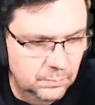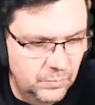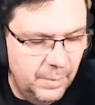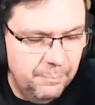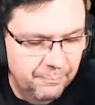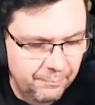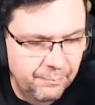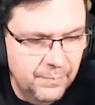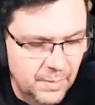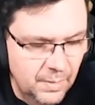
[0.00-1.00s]
Yep.
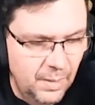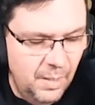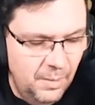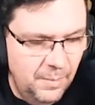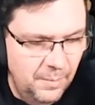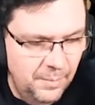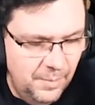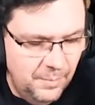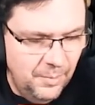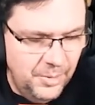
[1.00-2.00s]
Uh, yeah,
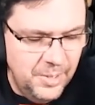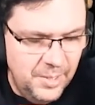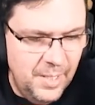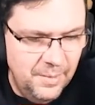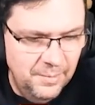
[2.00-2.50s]
uh, I think yeah.